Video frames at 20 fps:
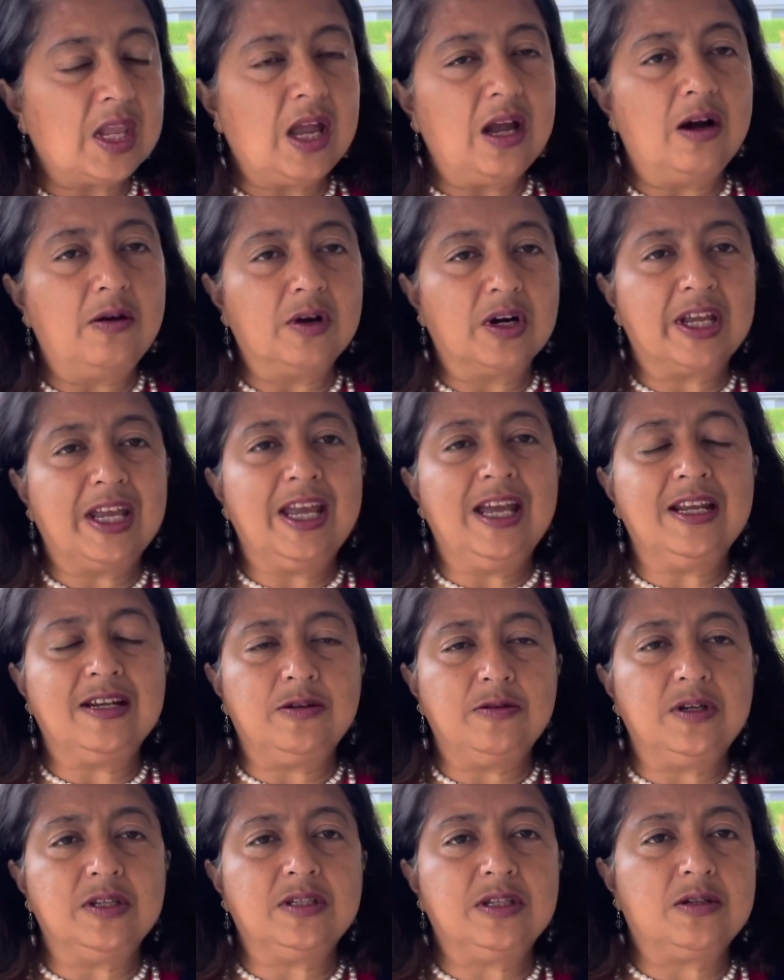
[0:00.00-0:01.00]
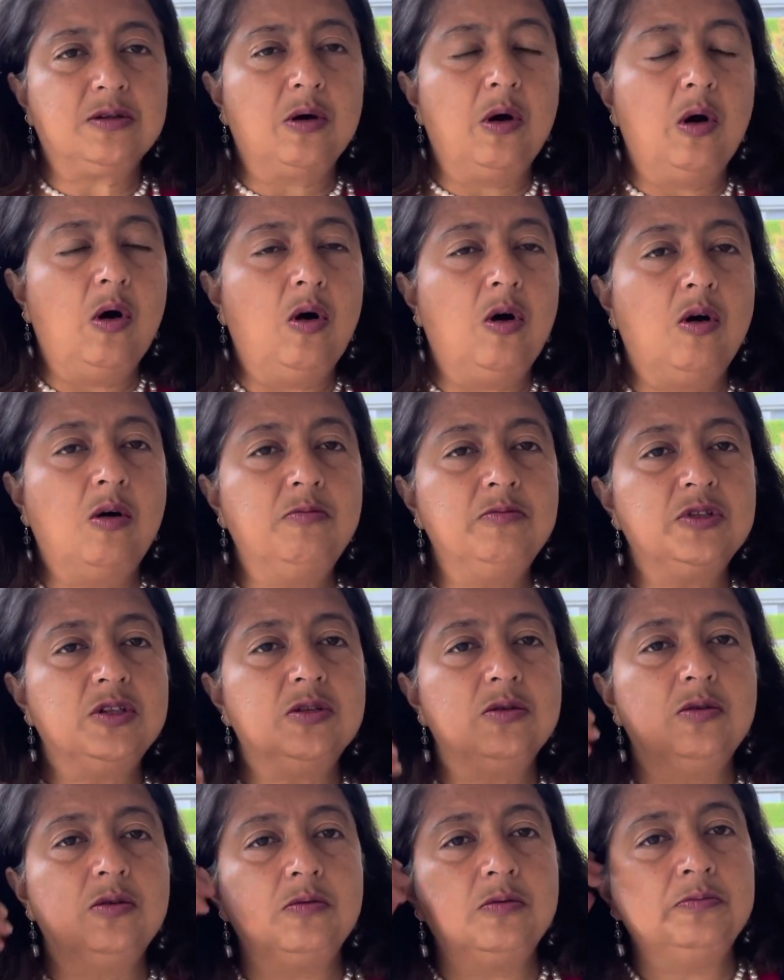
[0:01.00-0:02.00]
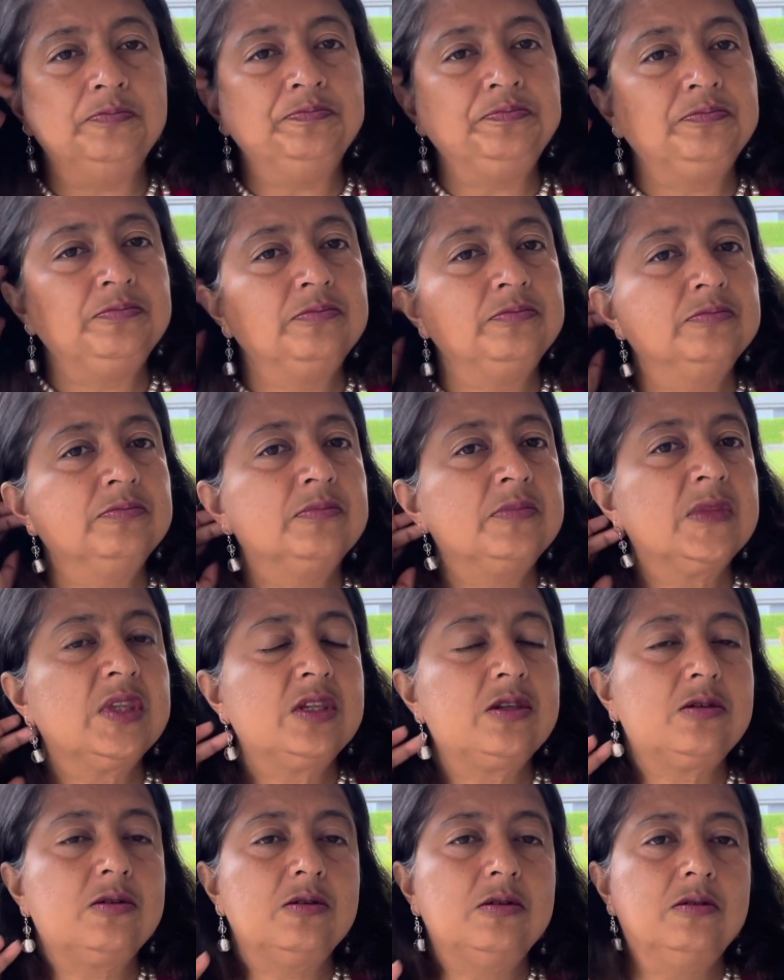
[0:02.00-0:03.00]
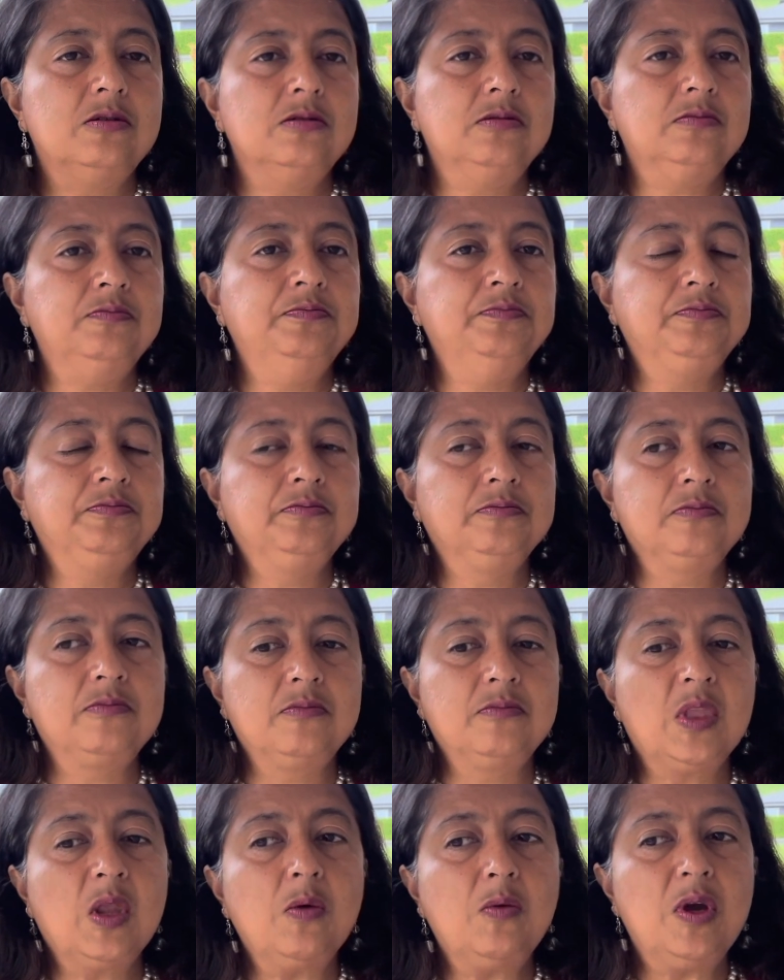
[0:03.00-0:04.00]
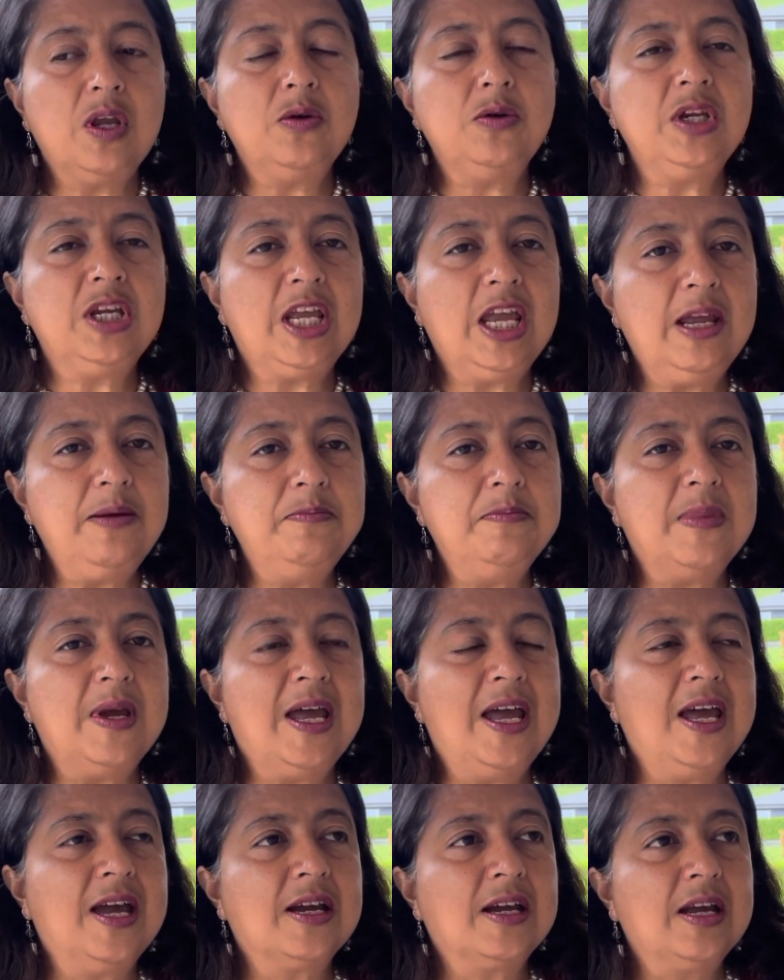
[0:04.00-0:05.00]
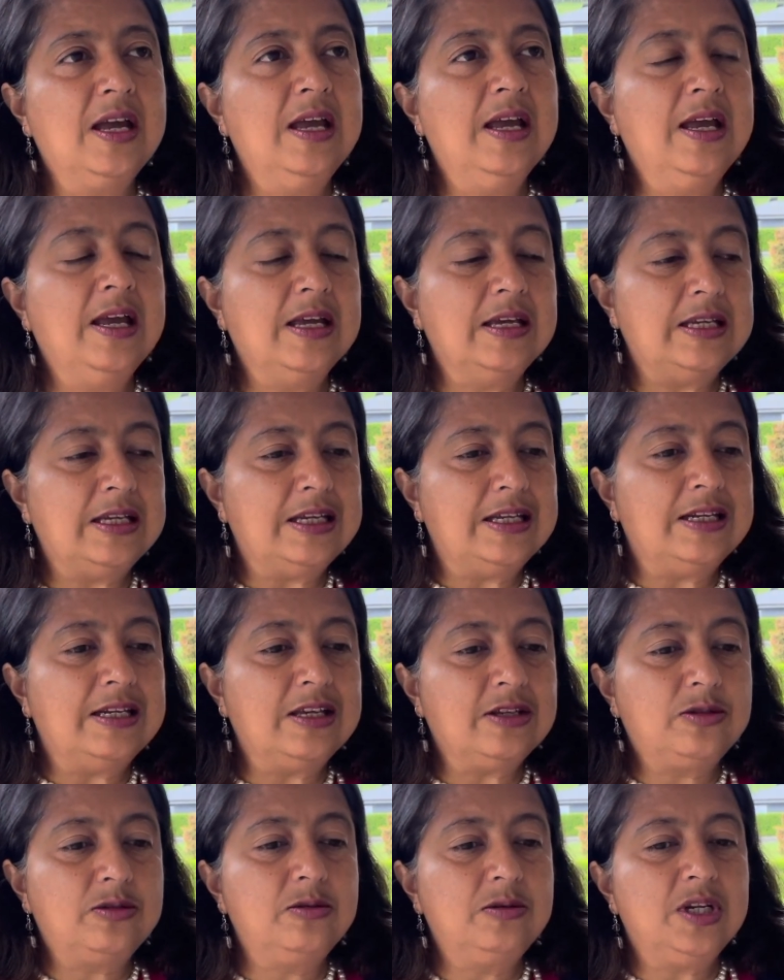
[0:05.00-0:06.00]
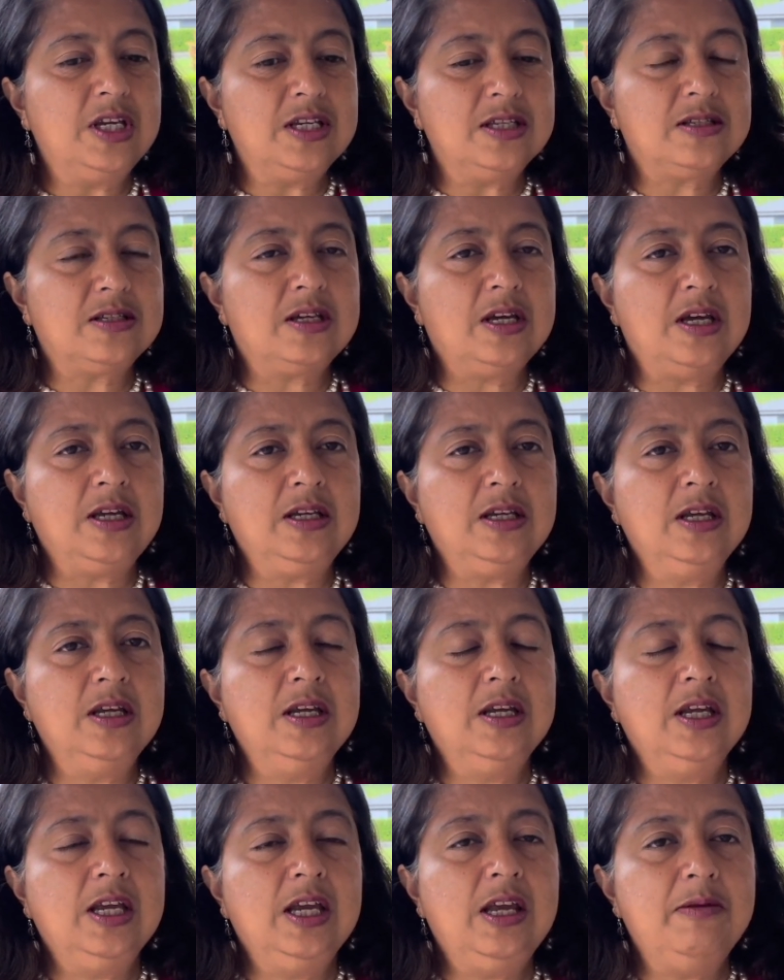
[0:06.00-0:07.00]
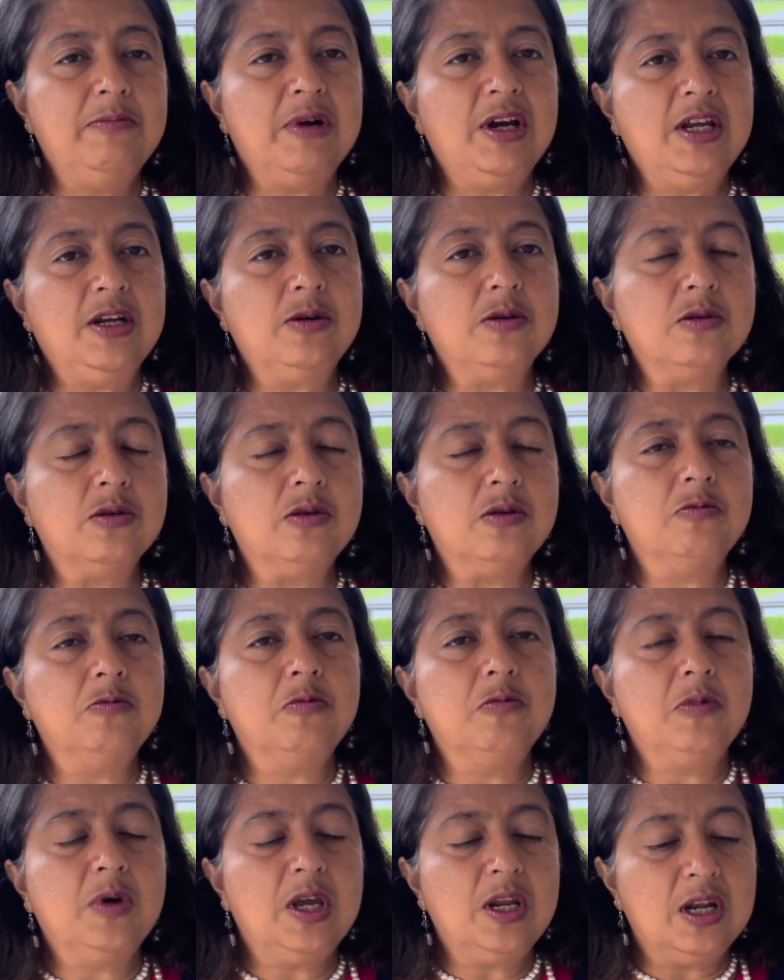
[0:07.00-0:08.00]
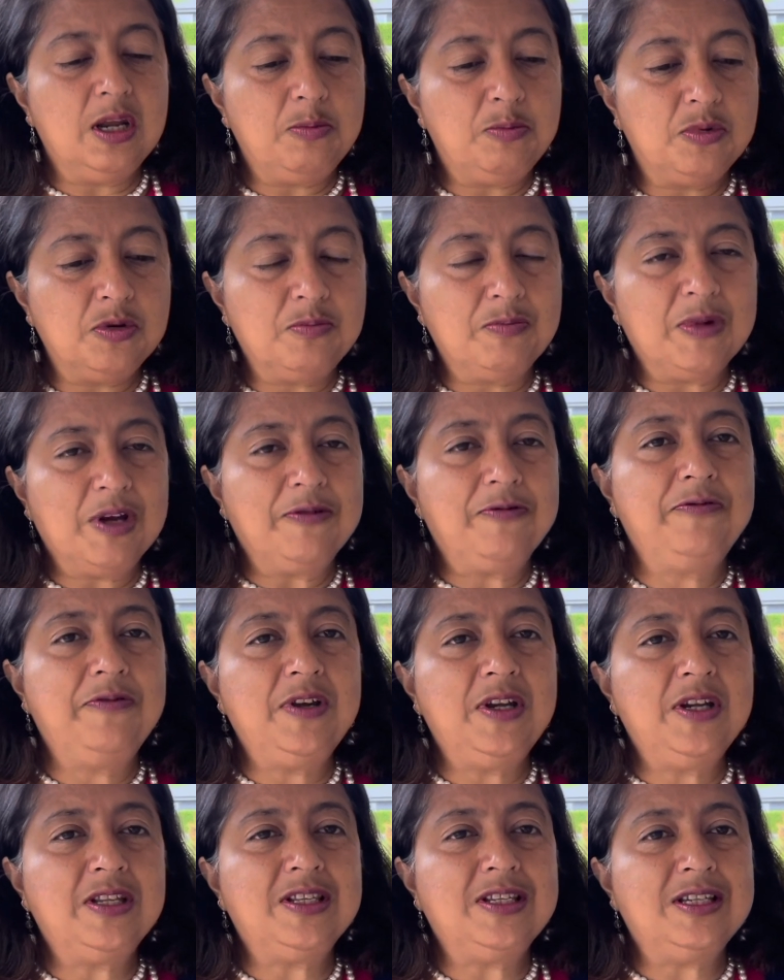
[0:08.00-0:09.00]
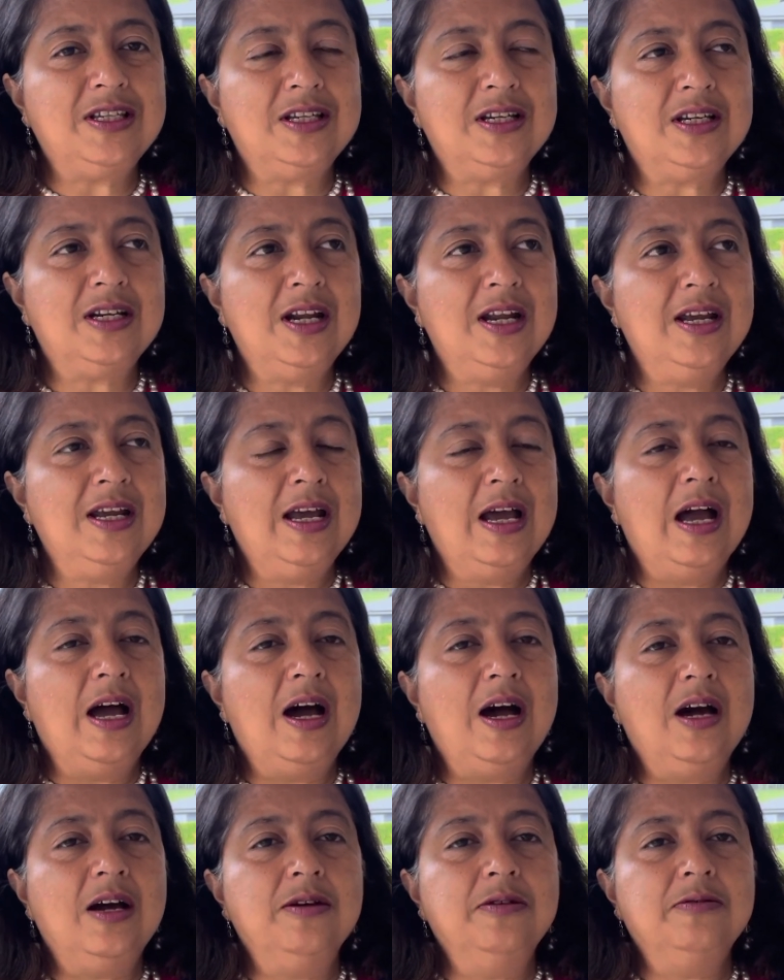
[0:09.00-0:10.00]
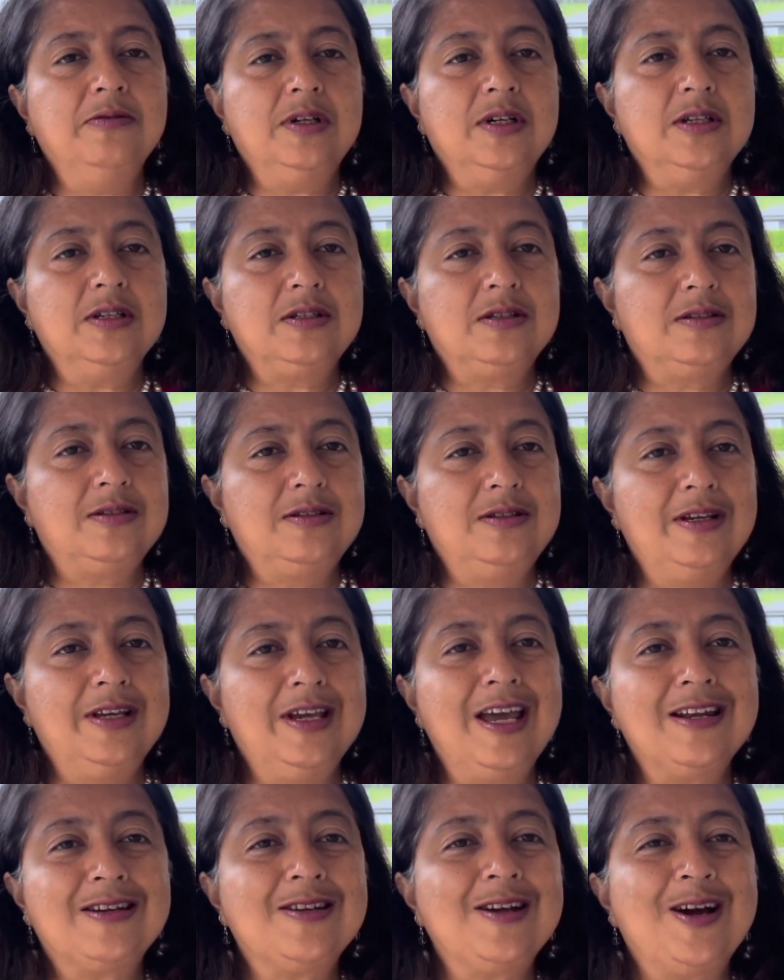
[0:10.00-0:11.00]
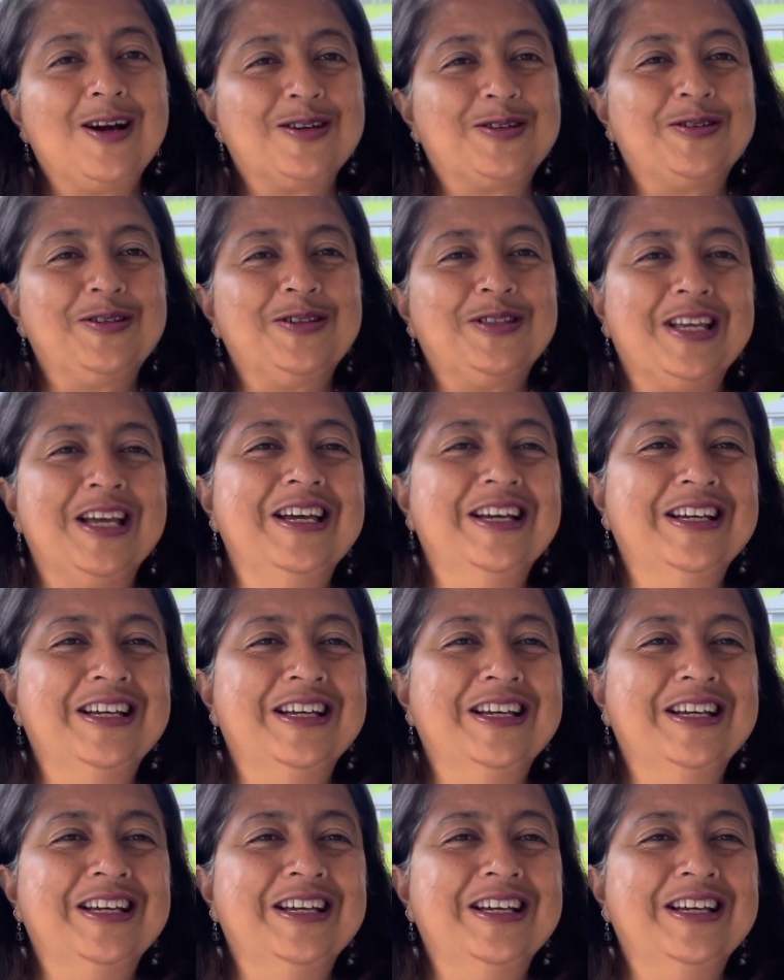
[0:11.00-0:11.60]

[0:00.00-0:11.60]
our cat was at home. So when we came back, and as soon as I in my room, when I put my feet there, I was attacked with